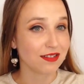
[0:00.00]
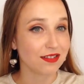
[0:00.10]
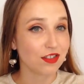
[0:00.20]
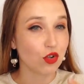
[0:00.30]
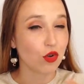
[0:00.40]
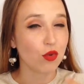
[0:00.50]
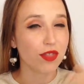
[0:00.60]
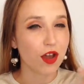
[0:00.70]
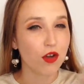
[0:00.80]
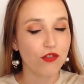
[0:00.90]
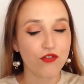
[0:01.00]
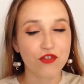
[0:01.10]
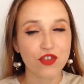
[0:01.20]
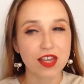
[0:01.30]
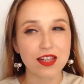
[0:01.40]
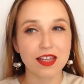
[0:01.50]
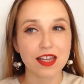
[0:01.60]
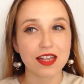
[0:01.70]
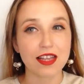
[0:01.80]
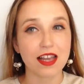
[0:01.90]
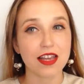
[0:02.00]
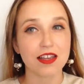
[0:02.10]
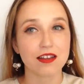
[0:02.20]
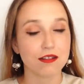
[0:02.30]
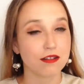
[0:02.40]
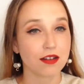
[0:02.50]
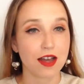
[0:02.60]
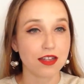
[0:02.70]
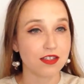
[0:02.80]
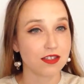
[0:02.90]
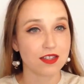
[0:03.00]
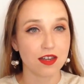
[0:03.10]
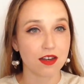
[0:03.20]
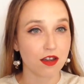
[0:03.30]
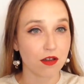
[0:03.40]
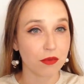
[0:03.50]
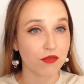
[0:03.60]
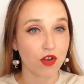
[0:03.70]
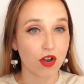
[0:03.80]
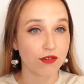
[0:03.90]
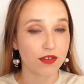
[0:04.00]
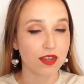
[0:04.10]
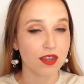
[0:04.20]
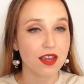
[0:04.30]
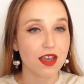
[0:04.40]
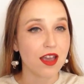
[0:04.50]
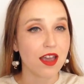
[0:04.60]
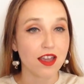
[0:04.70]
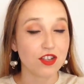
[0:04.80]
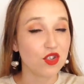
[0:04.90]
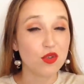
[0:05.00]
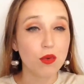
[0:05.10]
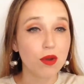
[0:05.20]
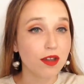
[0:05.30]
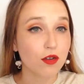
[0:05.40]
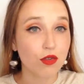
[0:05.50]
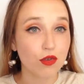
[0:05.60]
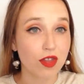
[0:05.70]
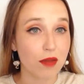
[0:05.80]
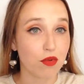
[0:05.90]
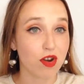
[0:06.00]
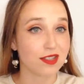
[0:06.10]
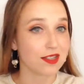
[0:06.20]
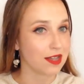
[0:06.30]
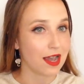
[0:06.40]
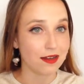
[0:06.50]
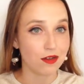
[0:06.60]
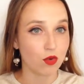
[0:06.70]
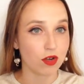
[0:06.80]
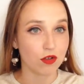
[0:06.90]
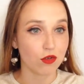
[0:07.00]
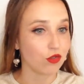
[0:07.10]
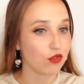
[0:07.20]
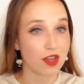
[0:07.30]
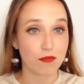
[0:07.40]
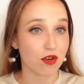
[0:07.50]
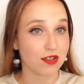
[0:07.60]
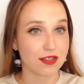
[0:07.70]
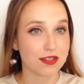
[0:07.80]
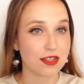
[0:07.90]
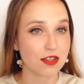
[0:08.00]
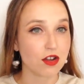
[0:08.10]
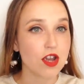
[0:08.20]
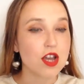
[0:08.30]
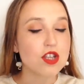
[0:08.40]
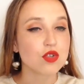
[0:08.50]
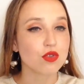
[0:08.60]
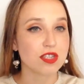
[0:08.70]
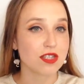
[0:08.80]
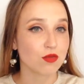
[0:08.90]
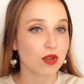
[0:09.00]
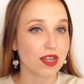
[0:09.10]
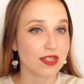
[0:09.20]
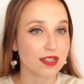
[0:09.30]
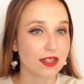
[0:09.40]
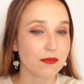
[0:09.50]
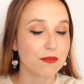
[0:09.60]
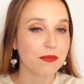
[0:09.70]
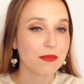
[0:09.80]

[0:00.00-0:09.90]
You know, without feeling like, oh, I just need a cup of coffee. And you don't want to go through that process. I didn't want to go through that process either. So this is what I did.